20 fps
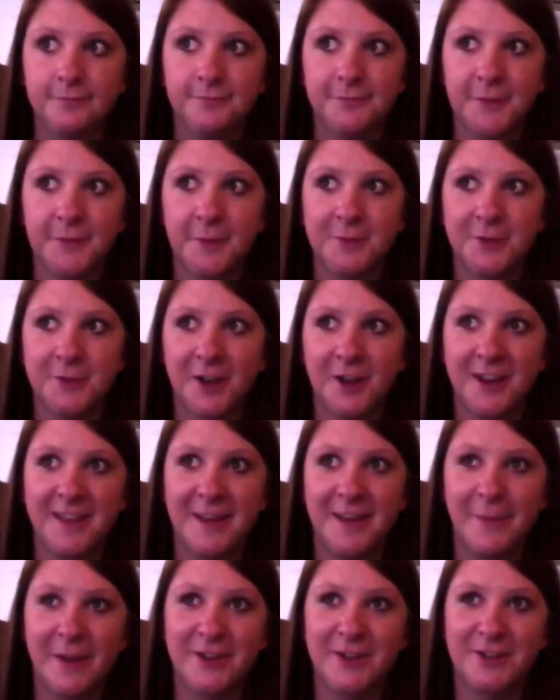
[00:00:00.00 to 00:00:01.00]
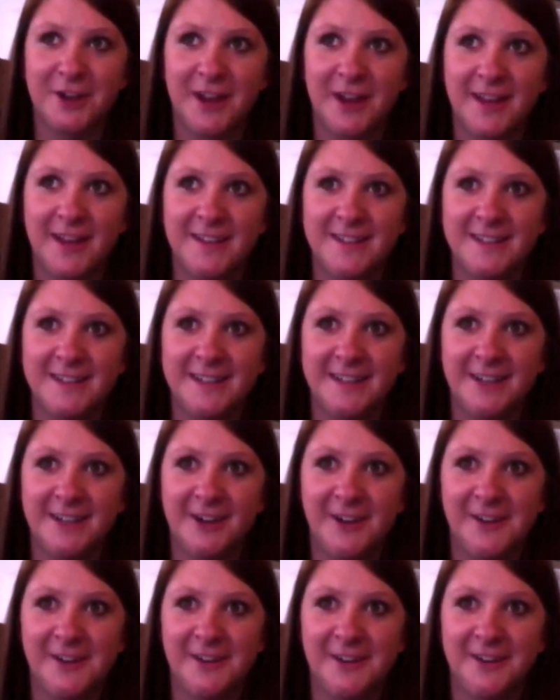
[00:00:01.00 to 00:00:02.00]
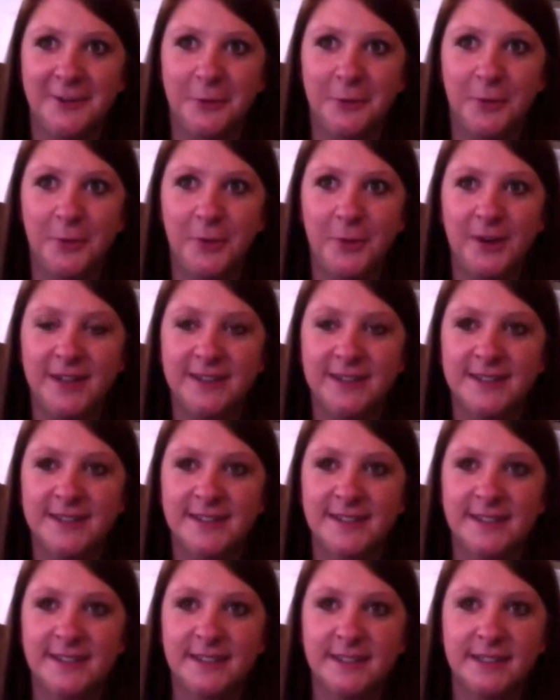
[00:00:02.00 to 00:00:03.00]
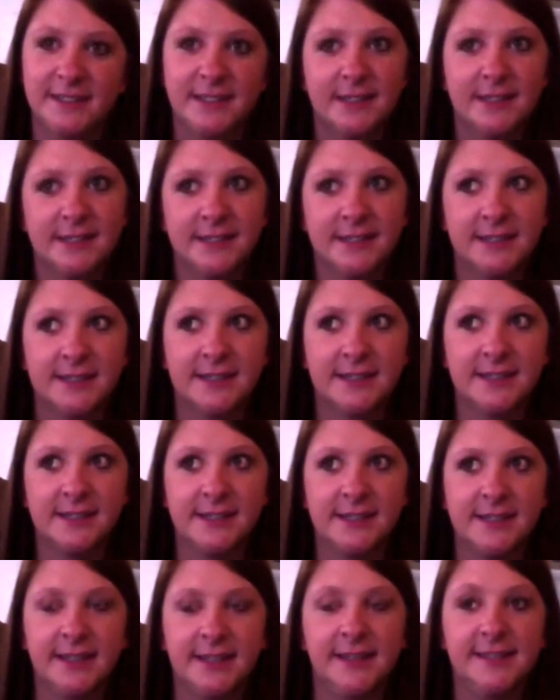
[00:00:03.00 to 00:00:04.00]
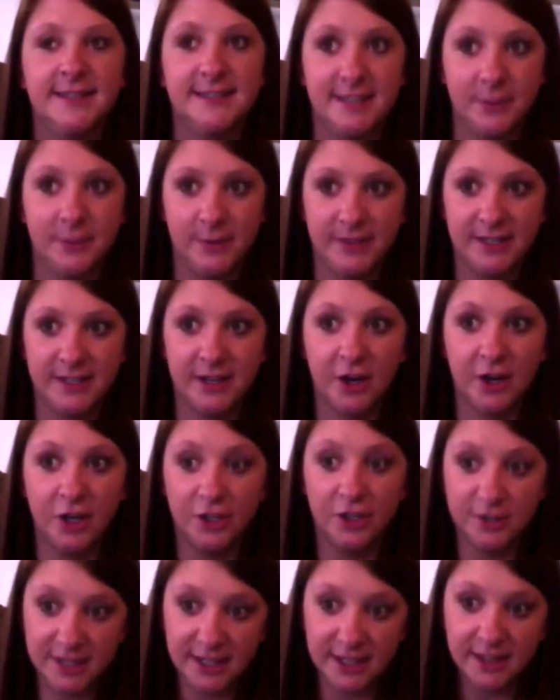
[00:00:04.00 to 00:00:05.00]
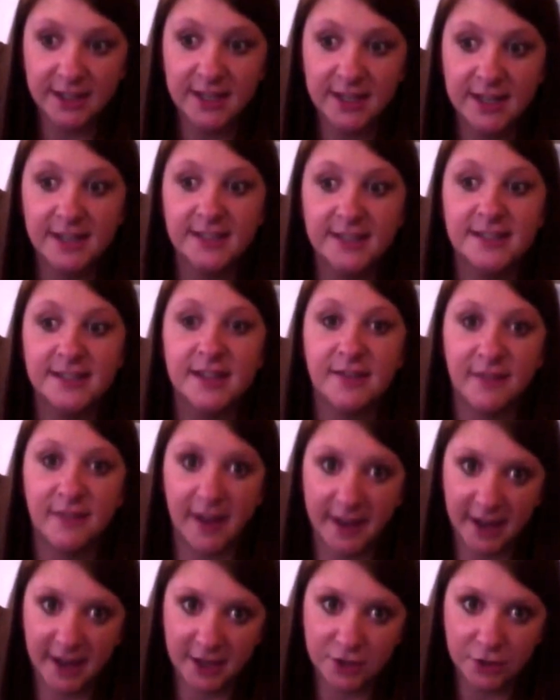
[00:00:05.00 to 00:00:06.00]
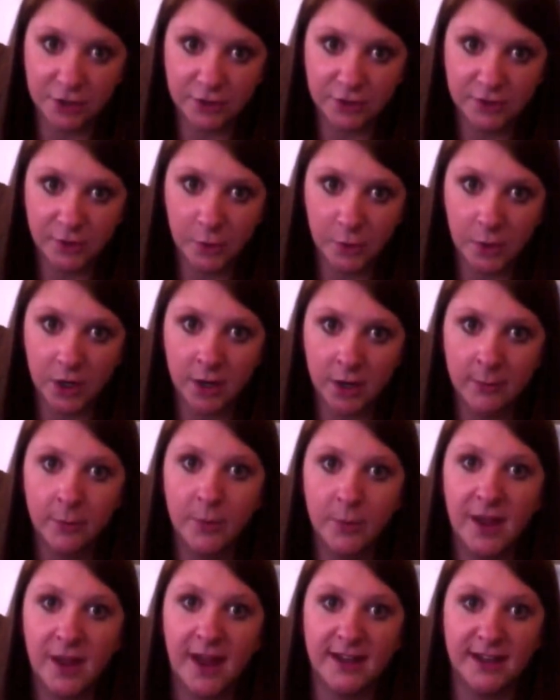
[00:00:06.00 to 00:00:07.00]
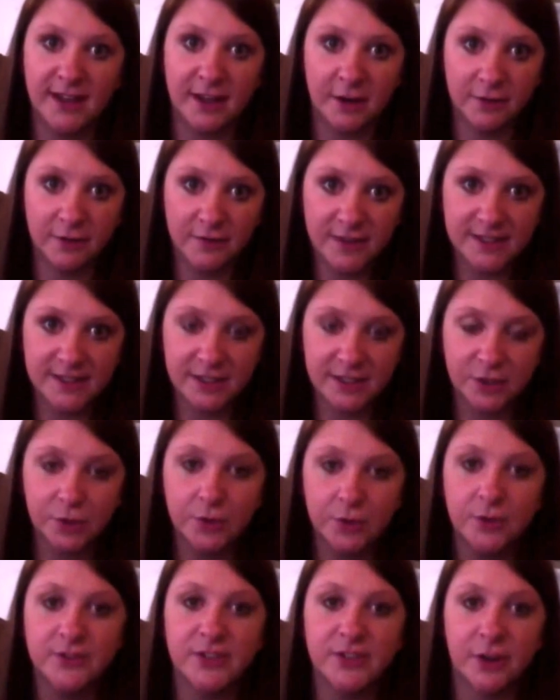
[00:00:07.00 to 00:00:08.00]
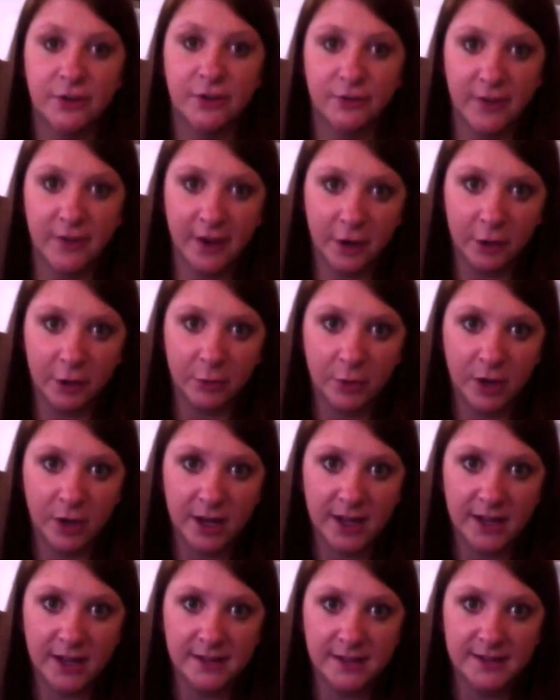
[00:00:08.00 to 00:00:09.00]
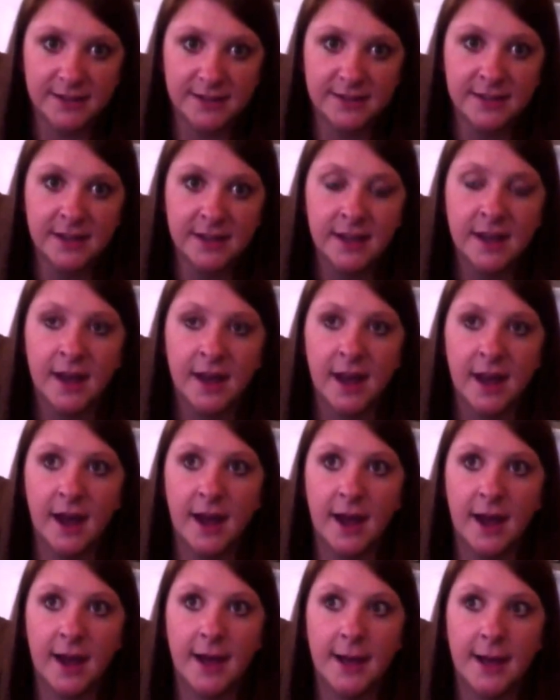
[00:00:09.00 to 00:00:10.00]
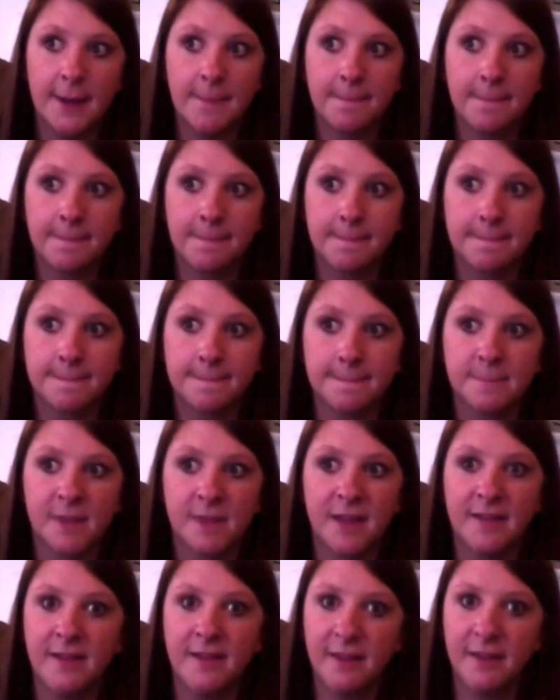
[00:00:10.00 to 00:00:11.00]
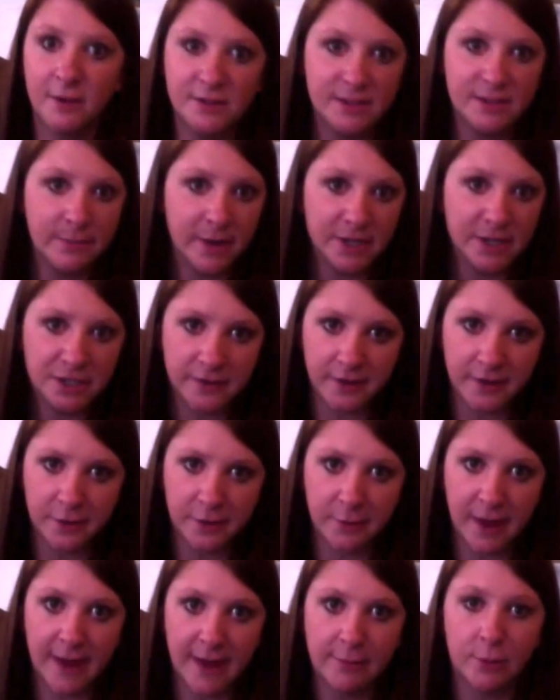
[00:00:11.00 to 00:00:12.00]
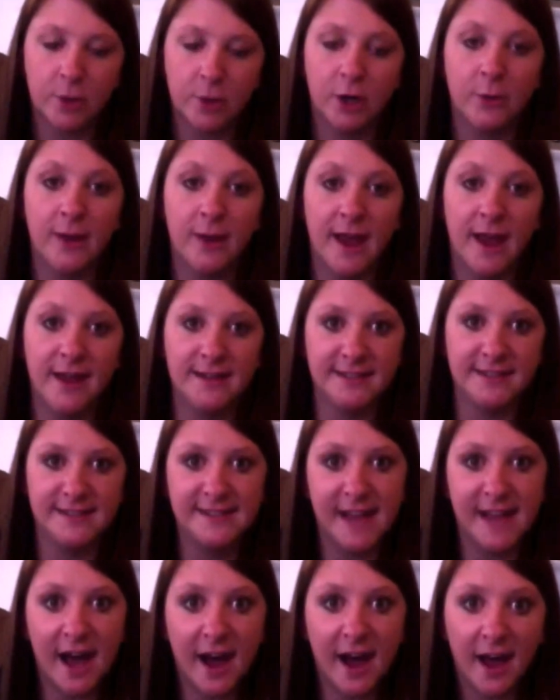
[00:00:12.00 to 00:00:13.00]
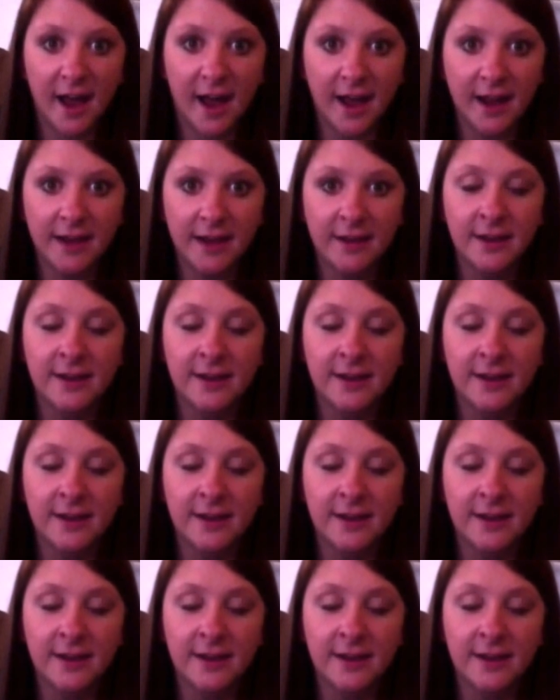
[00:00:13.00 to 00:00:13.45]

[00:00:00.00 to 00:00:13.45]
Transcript: I'm trying to think, make sure I get all the little points. Let's see, we did our utilities, the financial form, we had to get our physicals, our fingerprints, and then there was a bunch of other paperwork we had to sign,